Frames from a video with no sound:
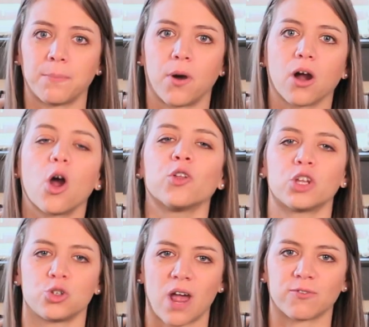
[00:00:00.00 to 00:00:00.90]
bar on the
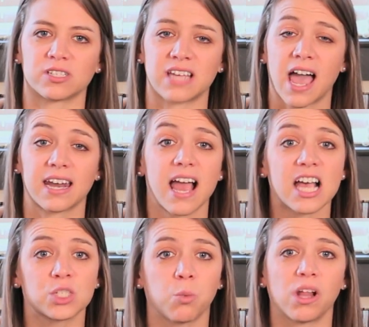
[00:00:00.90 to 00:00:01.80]
driver's side
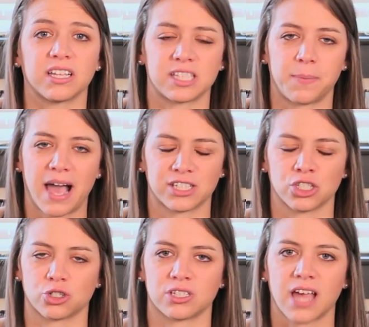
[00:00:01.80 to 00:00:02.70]
as well as the
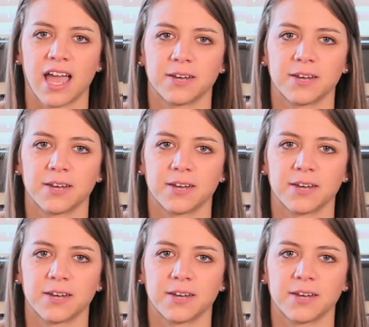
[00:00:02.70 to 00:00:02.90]
passenger side.